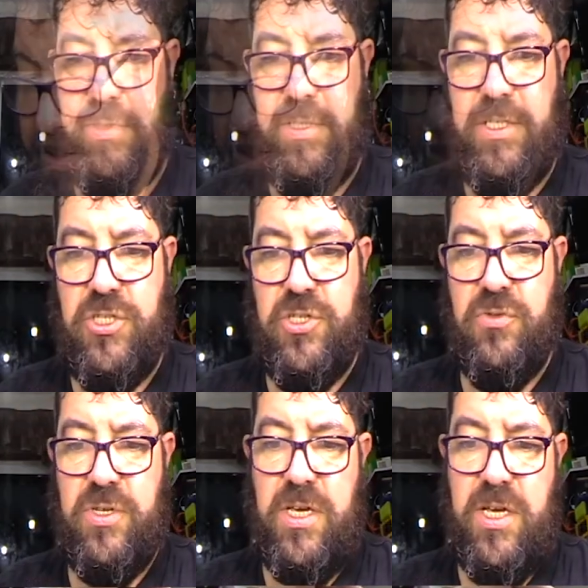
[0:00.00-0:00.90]
Let's
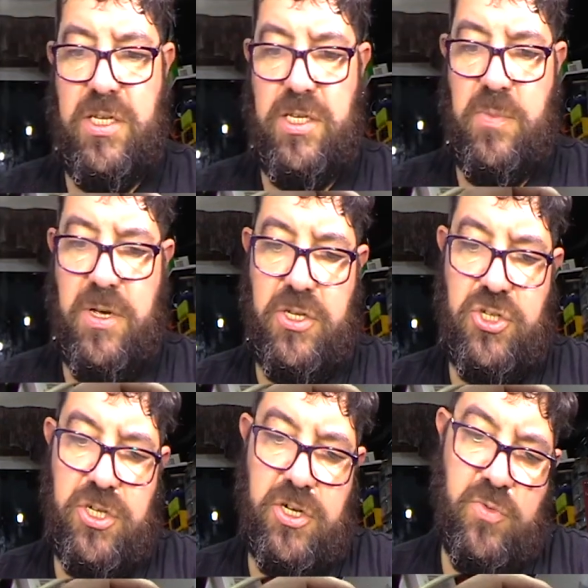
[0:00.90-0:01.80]
do the easy bits,
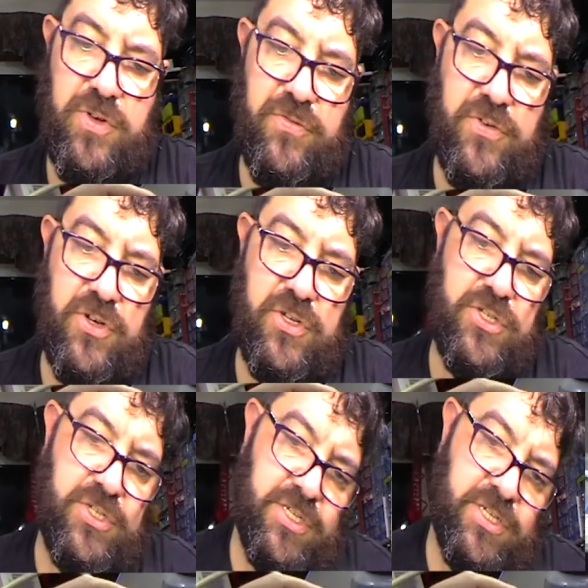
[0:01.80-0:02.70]
shall we,
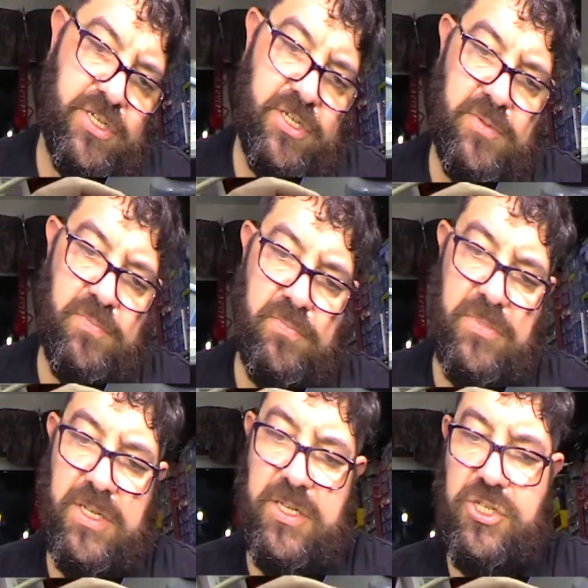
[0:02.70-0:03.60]
first? Um,
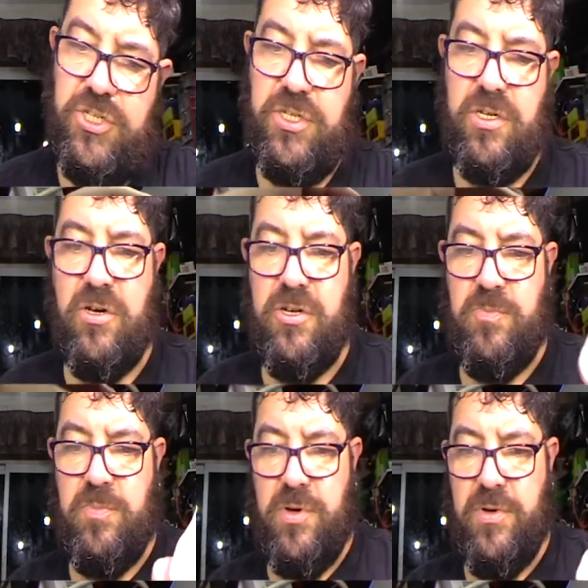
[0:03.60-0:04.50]
let's start
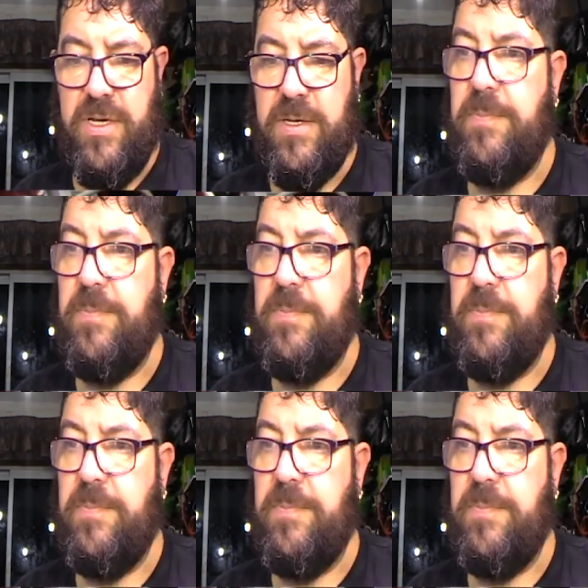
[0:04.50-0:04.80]
by